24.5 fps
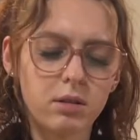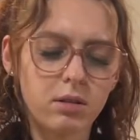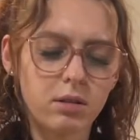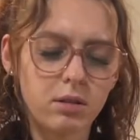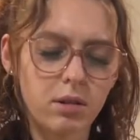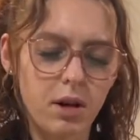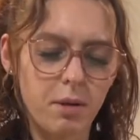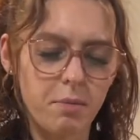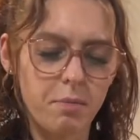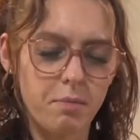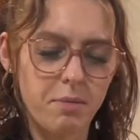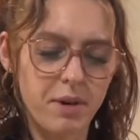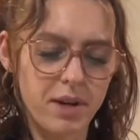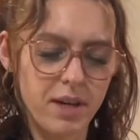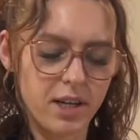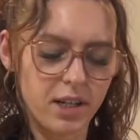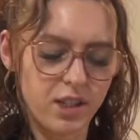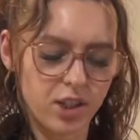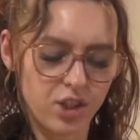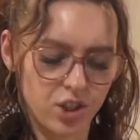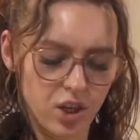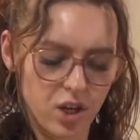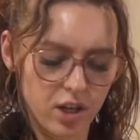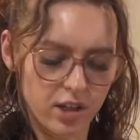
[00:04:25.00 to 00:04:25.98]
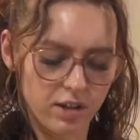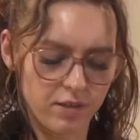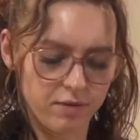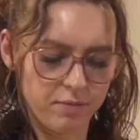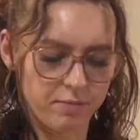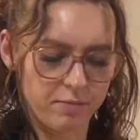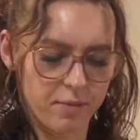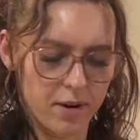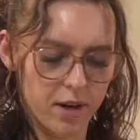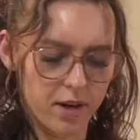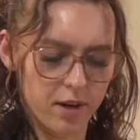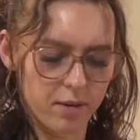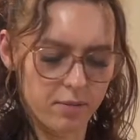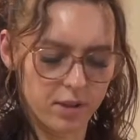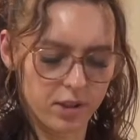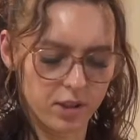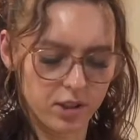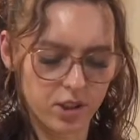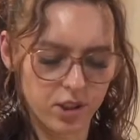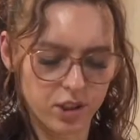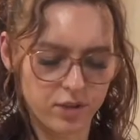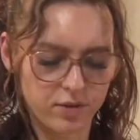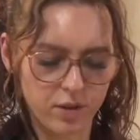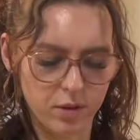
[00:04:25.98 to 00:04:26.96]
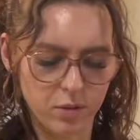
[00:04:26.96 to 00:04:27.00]
A big jug of buttermilk
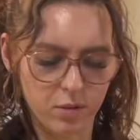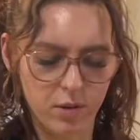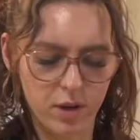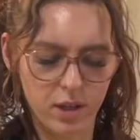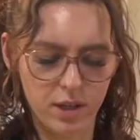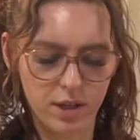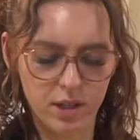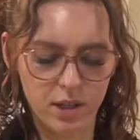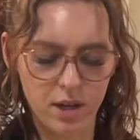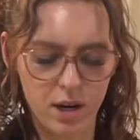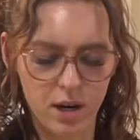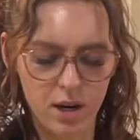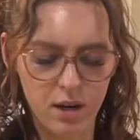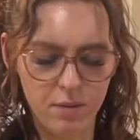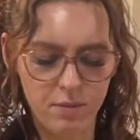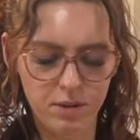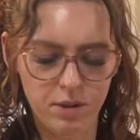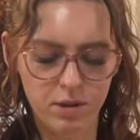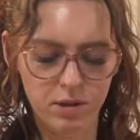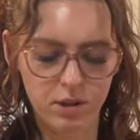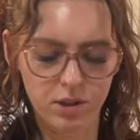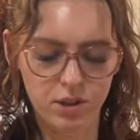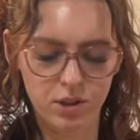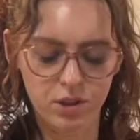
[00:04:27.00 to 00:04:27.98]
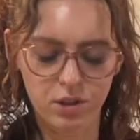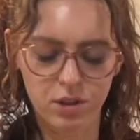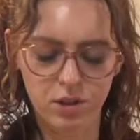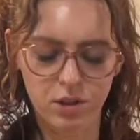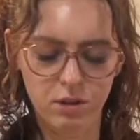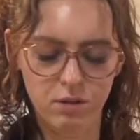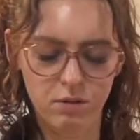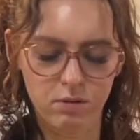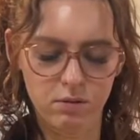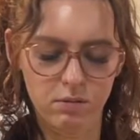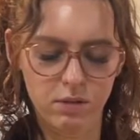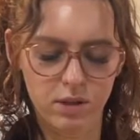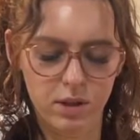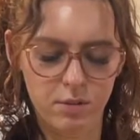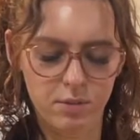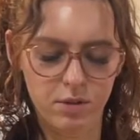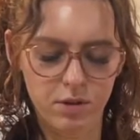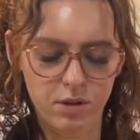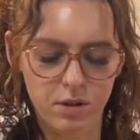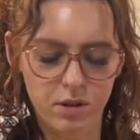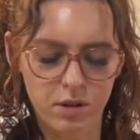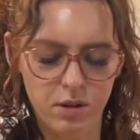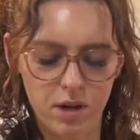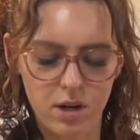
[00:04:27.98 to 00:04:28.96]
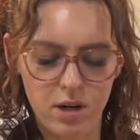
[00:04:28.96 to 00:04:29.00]
just for 1 cup. You can just do what I'm
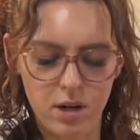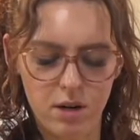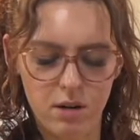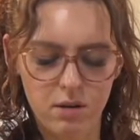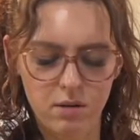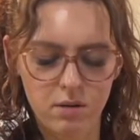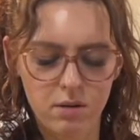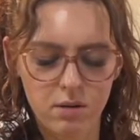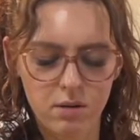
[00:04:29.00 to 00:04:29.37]
doing right now.